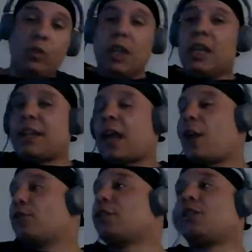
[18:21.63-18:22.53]
And
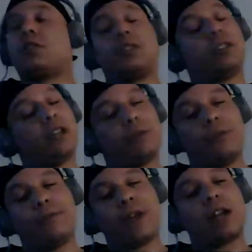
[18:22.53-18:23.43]
now legally,
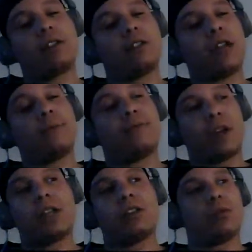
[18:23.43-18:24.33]
I'm
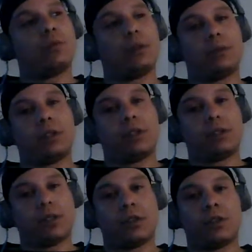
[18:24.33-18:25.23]
finally gonna be able to get
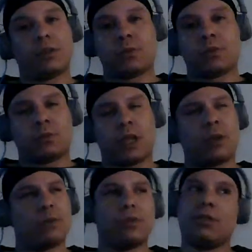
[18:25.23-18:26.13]
to see her and spend some
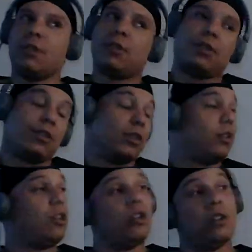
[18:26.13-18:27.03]
time with her.
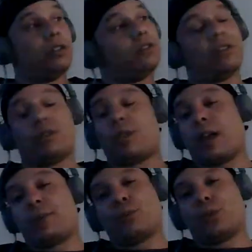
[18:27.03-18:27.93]
So
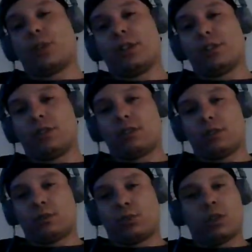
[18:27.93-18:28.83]
I'm really,
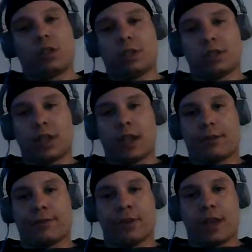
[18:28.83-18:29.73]
really
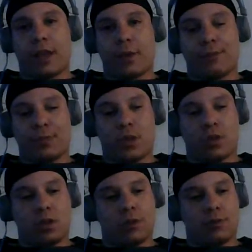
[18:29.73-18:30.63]
ecstatic for that. I
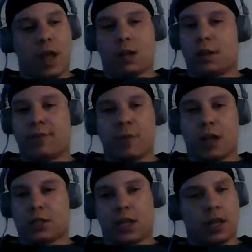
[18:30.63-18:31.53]
love
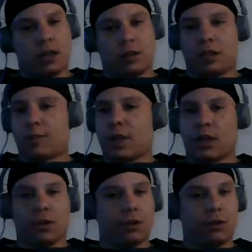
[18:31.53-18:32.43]
my child, love
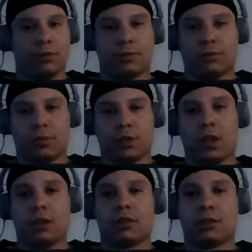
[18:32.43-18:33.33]
my girl,
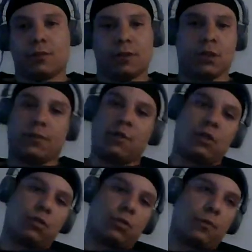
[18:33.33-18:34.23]
London Sophia
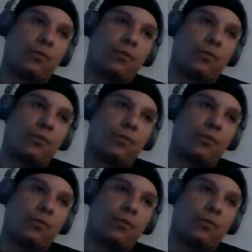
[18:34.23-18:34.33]
Foles.